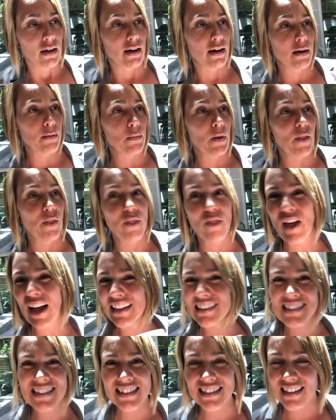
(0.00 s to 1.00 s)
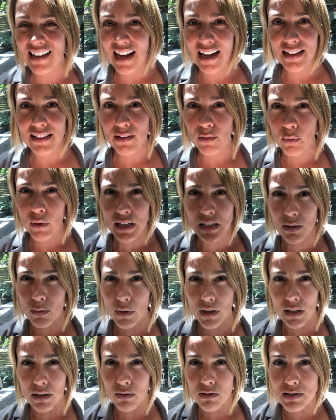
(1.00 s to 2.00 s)
Um, that's not the way you
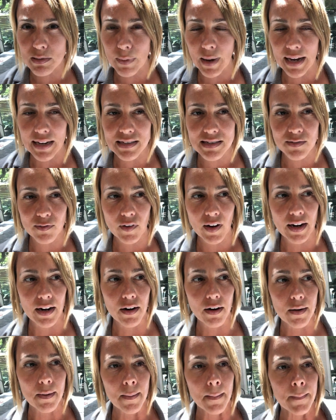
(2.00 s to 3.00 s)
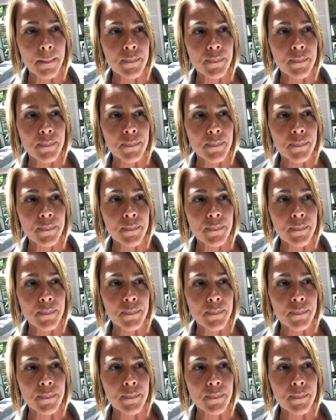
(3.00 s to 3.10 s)
want to use a pacifier.